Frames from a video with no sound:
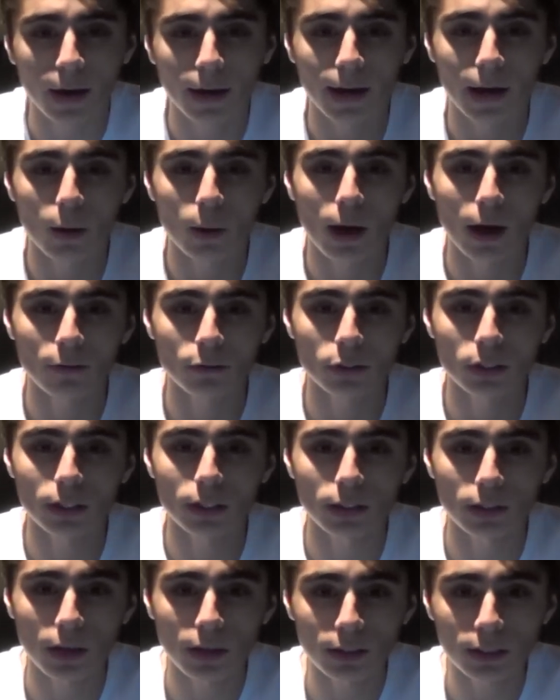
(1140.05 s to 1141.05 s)
Now, after
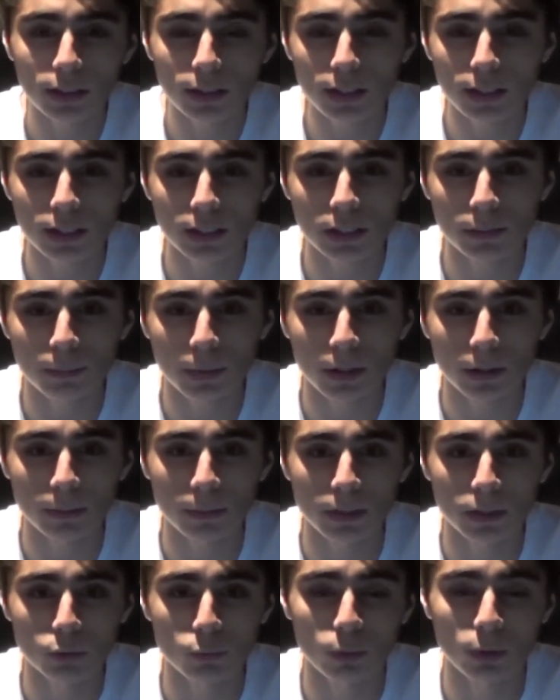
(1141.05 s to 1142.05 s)
conducting the
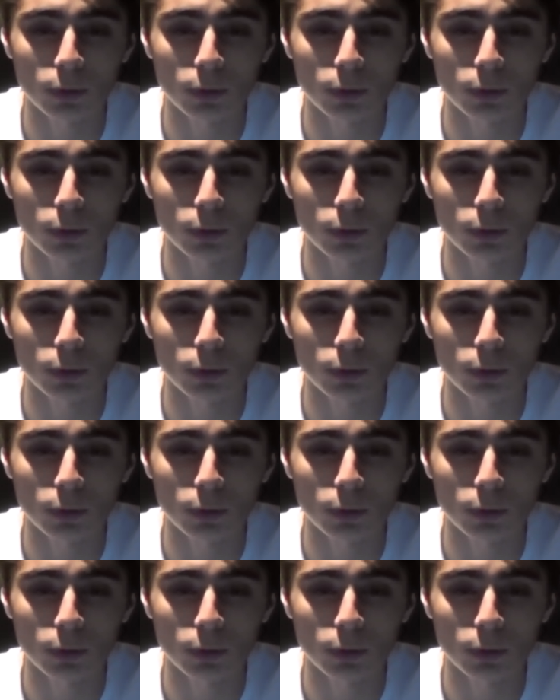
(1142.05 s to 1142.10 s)
experiment,